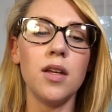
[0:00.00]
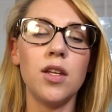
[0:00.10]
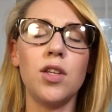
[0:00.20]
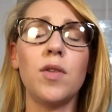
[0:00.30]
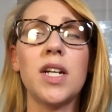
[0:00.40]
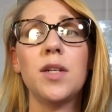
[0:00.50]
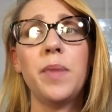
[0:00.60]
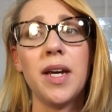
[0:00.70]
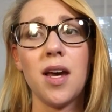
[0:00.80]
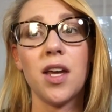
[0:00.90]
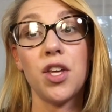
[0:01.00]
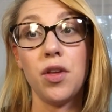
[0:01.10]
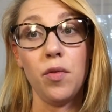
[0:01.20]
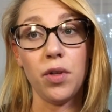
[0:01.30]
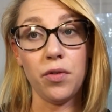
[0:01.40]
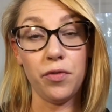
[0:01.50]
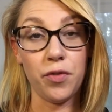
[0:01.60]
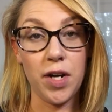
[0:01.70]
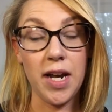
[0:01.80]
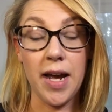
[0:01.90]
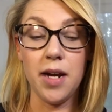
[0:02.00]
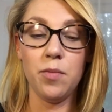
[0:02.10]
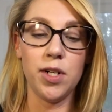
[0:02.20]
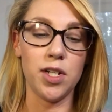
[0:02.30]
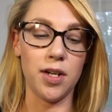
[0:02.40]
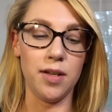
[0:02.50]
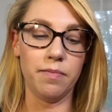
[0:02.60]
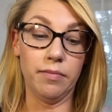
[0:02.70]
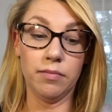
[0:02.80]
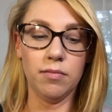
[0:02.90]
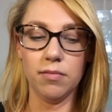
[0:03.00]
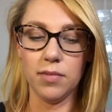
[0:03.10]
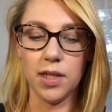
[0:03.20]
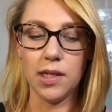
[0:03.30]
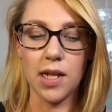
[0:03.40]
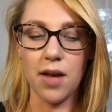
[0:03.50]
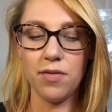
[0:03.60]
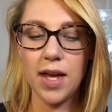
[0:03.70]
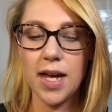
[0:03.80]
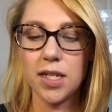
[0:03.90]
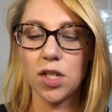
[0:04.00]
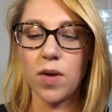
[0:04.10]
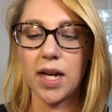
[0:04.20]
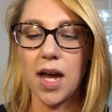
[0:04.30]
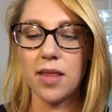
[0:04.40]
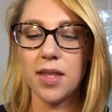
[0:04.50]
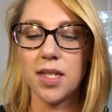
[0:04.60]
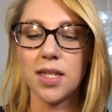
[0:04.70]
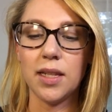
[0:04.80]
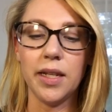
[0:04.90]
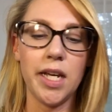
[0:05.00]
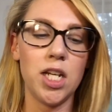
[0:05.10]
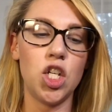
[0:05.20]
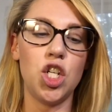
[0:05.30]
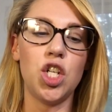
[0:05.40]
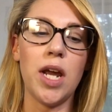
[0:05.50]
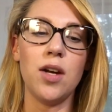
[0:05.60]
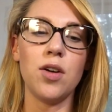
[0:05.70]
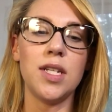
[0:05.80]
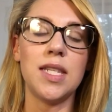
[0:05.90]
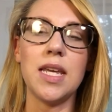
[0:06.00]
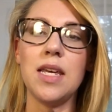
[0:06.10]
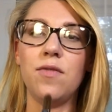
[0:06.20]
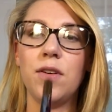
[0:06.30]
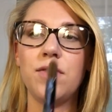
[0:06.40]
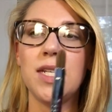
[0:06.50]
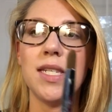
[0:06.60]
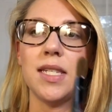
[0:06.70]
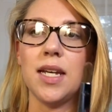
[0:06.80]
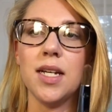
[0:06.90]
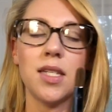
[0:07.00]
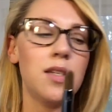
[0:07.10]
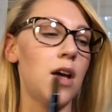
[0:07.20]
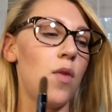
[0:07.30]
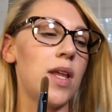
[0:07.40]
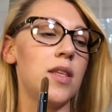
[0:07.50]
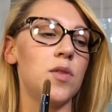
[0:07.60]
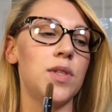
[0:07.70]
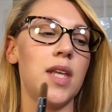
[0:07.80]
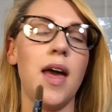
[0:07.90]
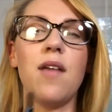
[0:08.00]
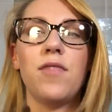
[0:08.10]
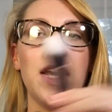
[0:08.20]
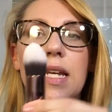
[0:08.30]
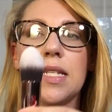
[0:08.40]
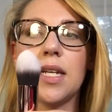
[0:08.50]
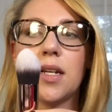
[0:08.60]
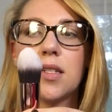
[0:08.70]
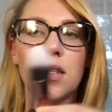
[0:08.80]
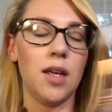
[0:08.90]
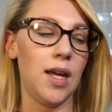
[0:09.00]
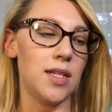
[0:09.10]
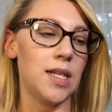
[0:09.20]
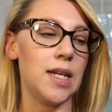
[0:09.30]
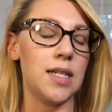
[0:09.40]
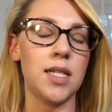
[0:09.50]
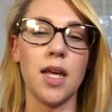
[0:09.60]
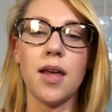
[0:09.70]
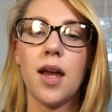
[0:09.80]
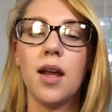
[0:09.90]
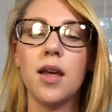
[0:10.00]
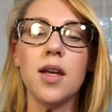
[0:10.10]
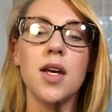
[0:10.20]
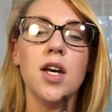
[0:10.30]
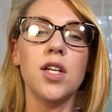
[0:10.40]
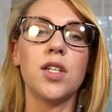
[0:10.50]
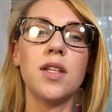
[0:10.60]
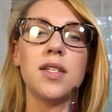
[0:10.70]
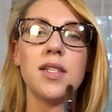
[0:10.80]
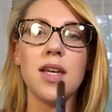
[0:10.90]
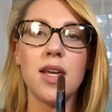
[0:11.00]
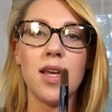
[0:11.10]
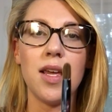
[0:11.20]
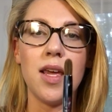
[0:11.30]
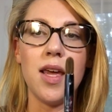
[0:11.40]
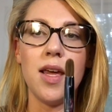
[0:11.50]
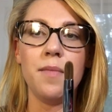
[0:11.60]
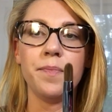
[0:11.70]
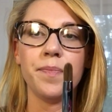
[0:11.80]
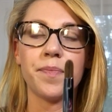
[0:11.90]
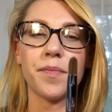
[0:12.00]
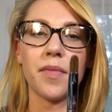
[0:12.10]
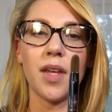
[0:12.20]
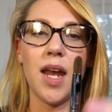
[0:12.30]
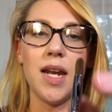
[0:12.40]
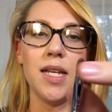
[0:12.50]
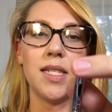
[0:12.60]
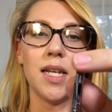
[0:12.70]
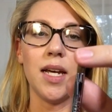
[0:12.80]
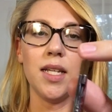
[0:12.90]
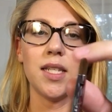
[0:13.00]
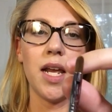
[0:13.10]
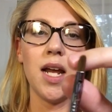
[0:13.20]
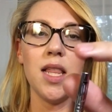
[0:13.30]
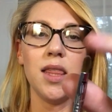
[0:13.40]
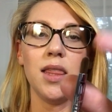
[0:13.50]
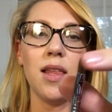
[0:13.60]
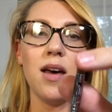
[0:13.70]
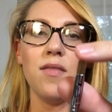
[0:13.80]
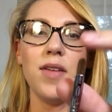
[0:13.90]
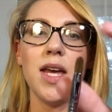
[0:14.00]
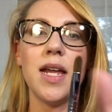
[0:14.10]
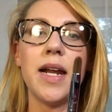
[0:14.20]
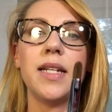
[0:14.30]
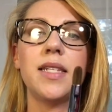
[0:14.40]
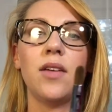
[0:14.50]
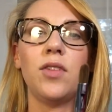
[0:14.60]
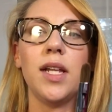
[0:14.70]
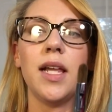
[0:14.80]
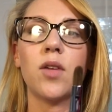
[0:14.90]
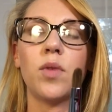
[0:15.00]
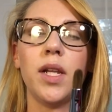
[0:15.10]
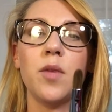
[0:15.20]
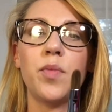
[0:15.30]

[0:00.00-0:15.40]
you got to pick a cute little free item, which I love that. So I got this lid shader. It's the E56. Oh wait, this was the F86, in case I didn't say that. So this is the 86, and I love it. It's definitely like really